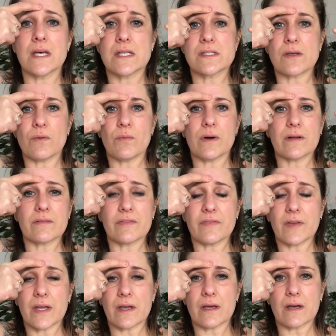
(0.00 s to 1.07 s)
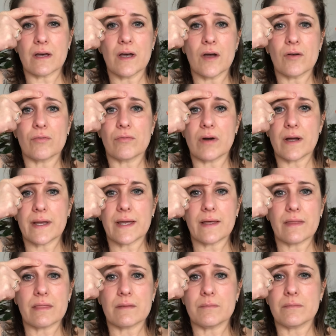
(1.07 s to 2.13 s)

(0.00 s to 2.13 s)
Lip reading: So one finger right in the